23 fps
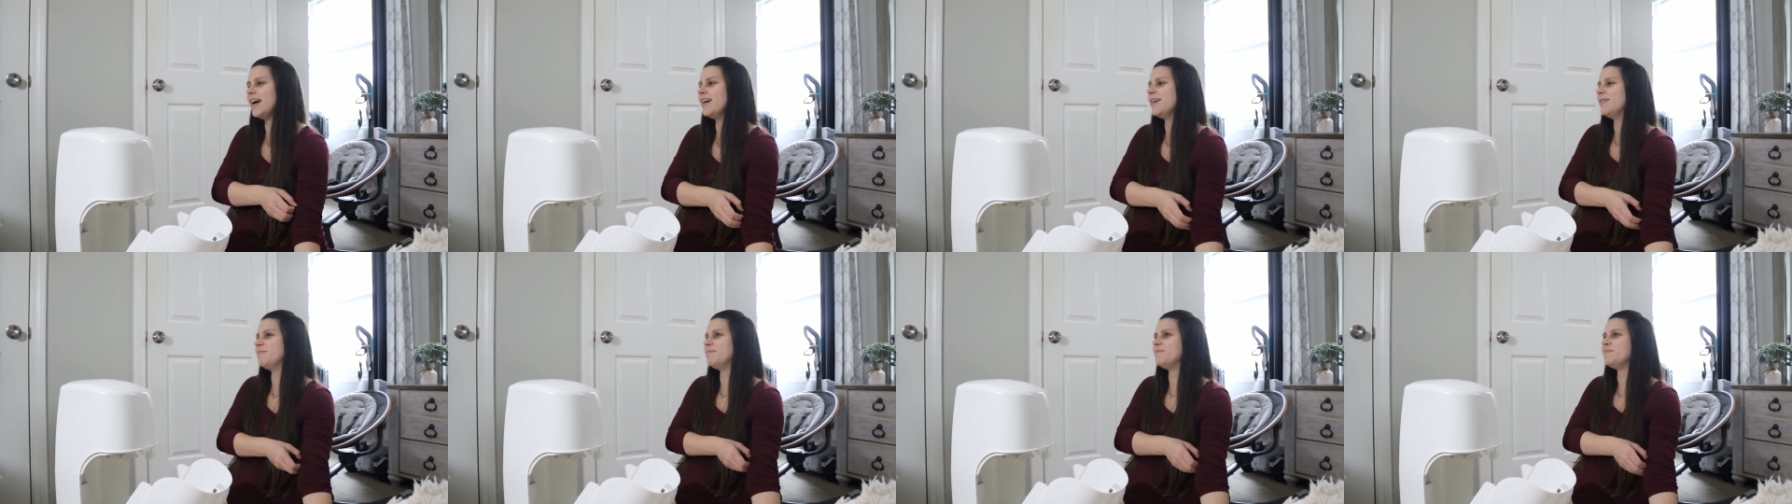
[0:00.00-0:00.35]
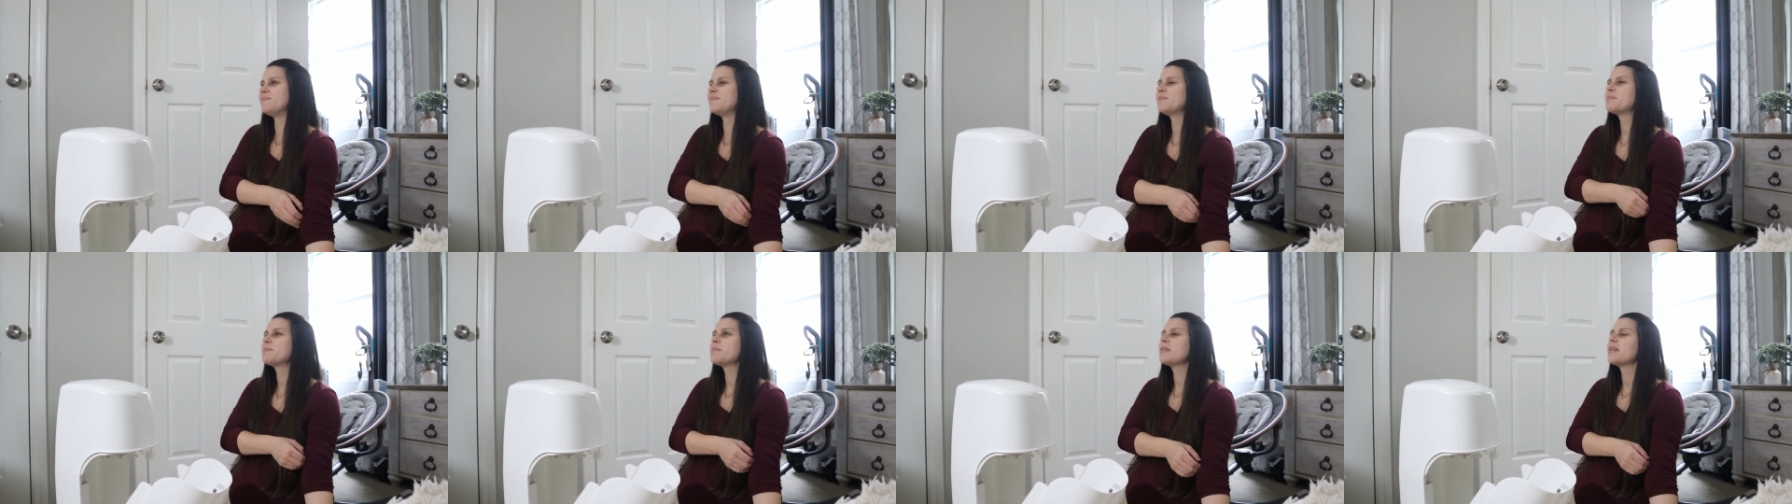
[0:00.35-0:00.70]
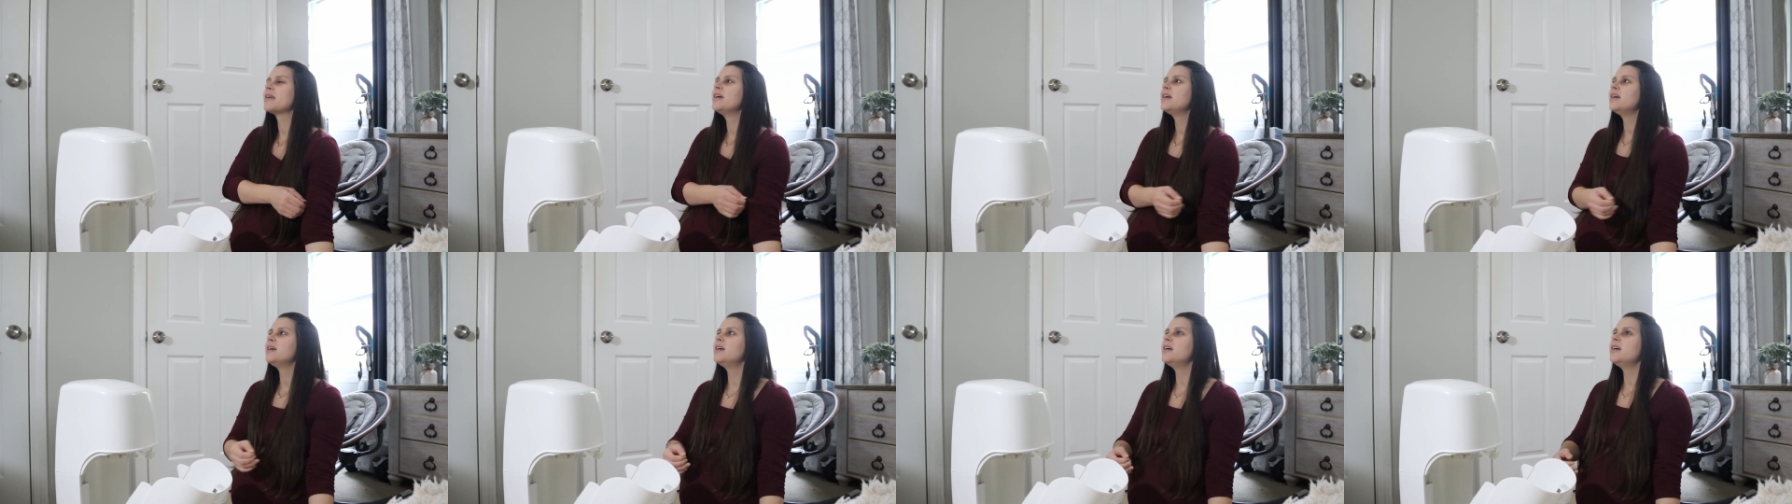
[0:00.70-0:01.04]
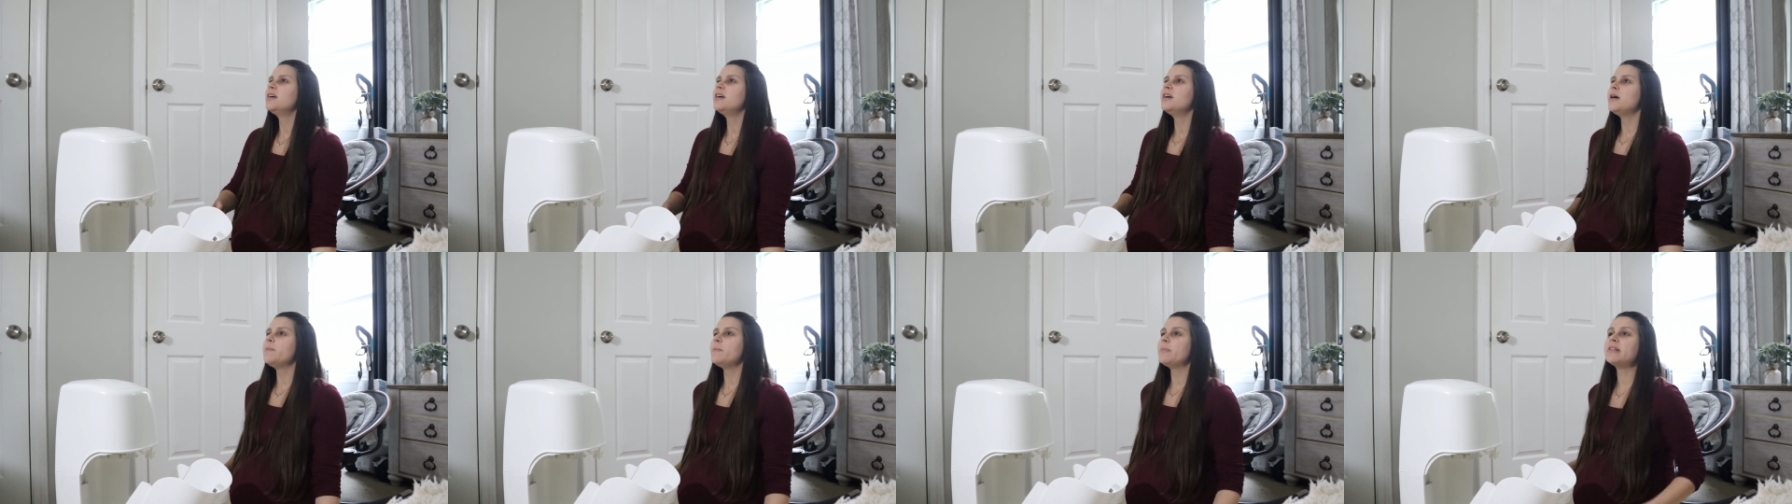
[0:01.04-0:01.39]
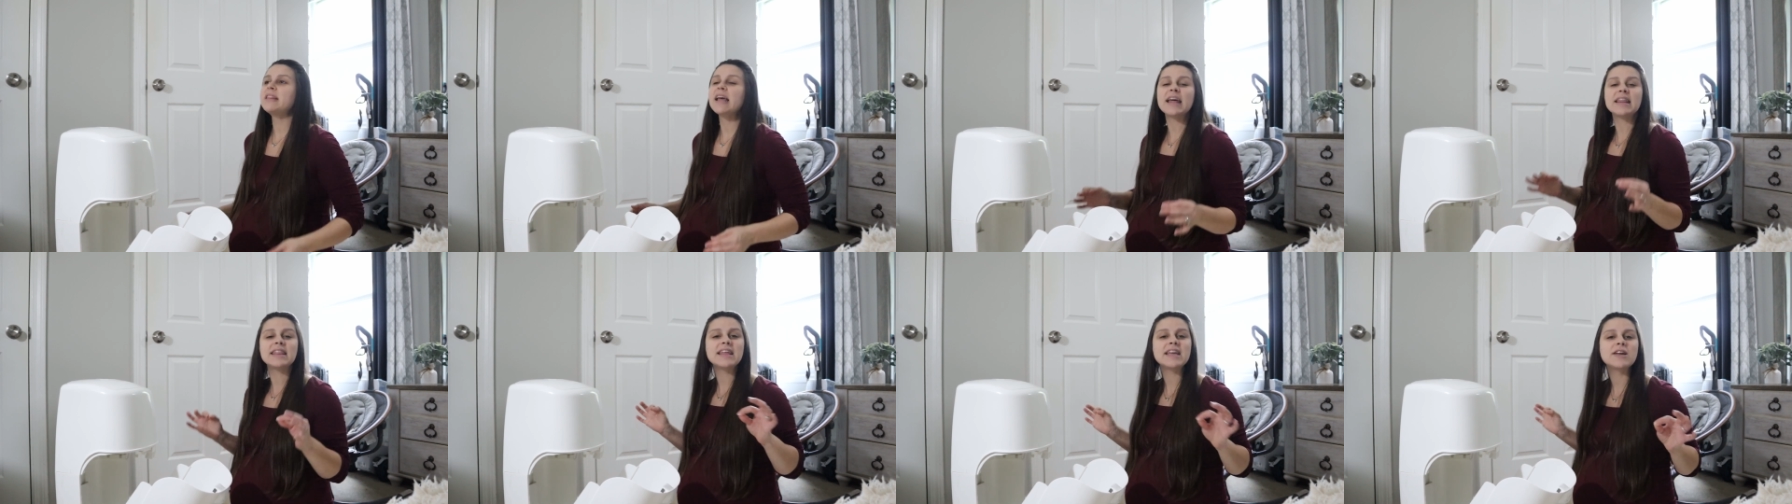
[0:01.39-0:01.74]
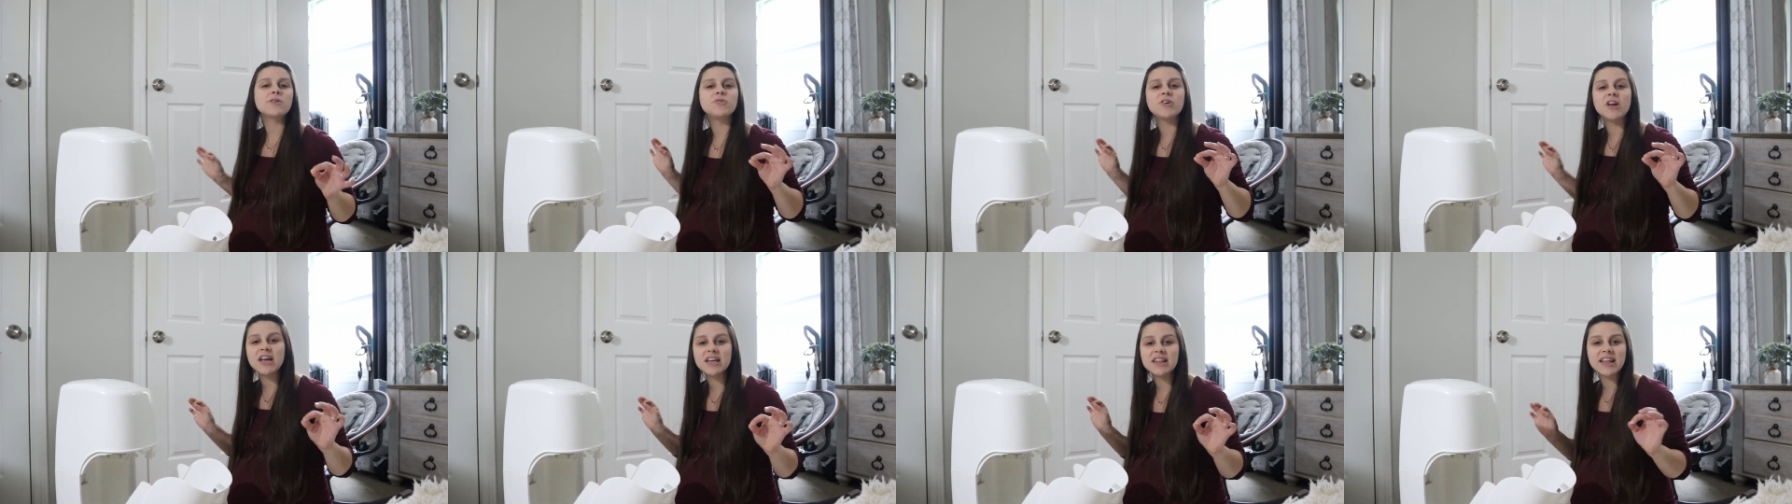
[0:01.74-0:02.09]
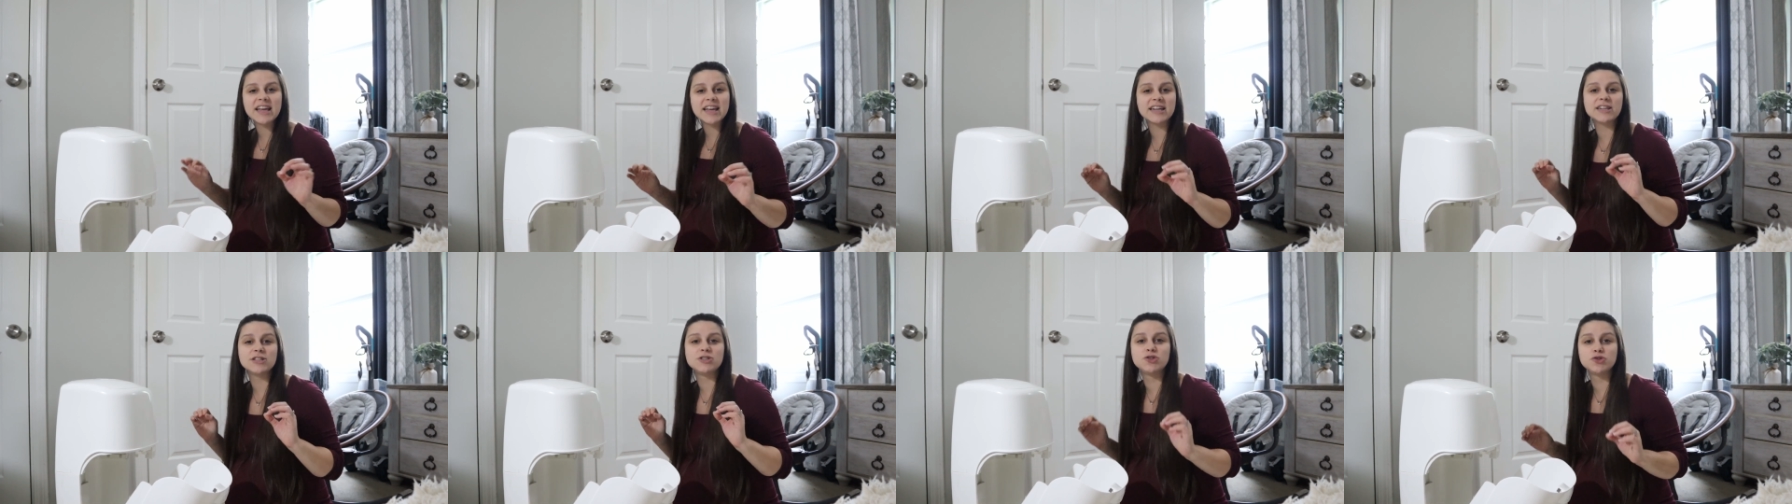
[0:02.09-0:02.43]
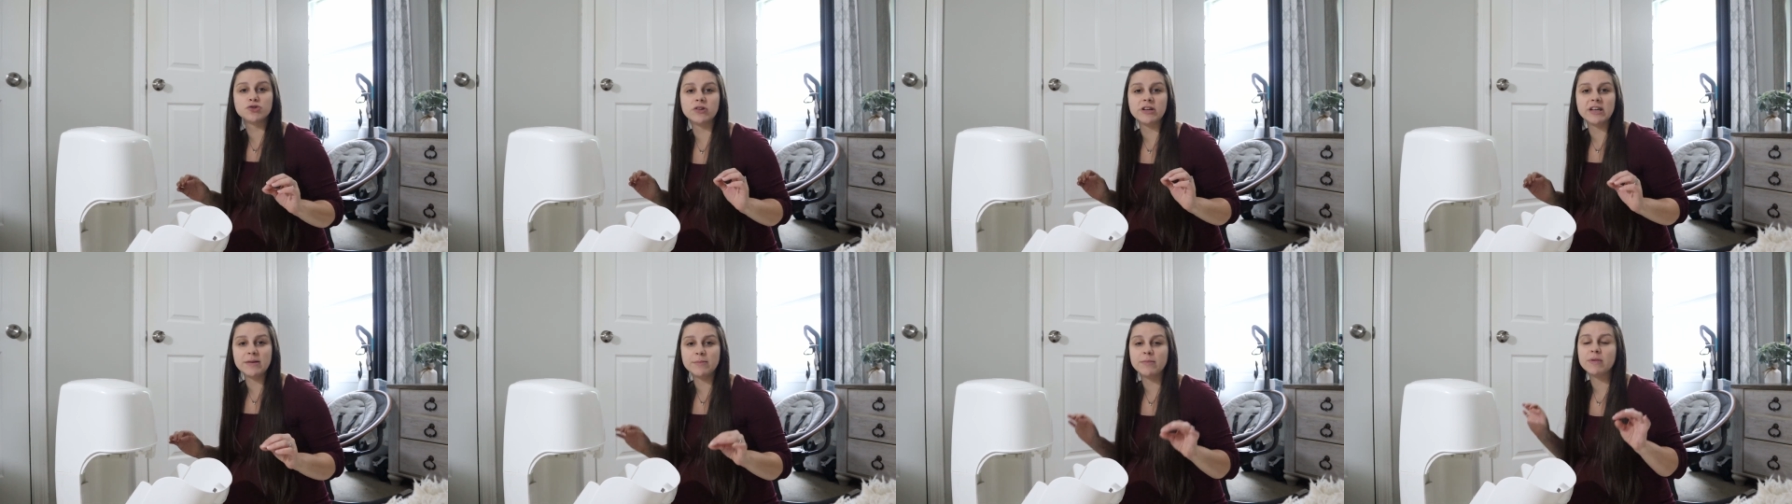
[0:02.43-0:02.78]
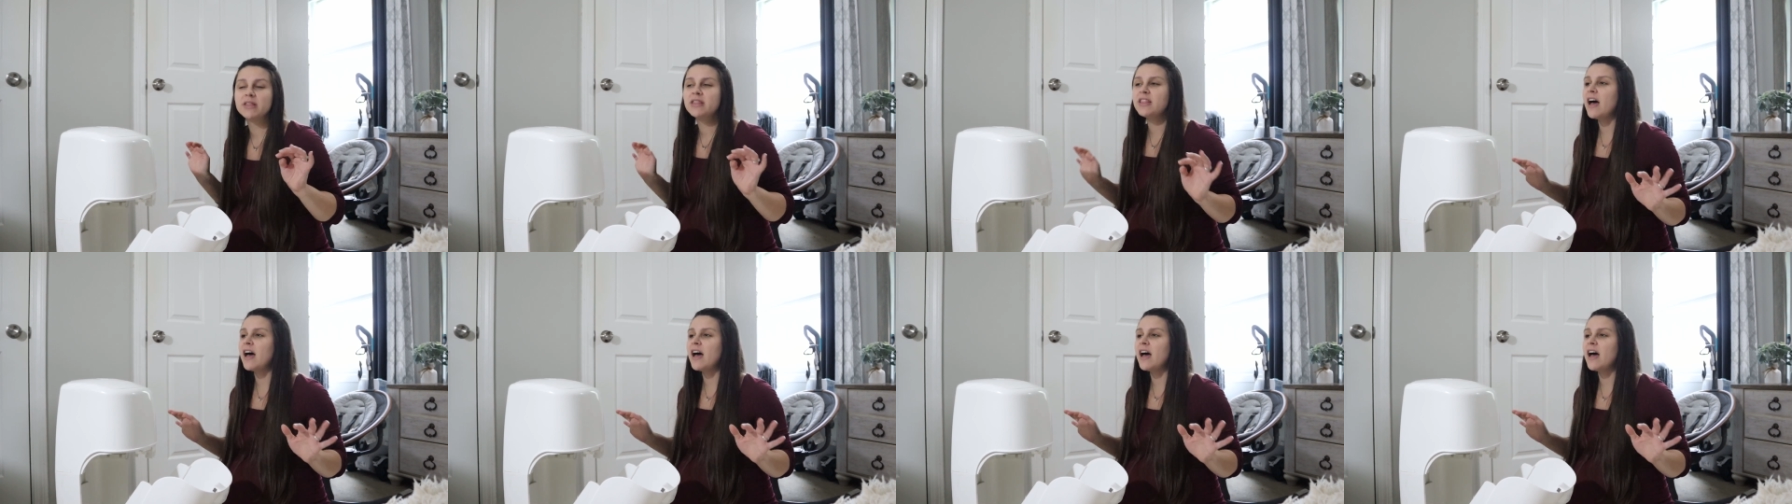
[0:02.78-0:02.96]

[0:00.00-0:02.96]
um, but that thing ran like a dream.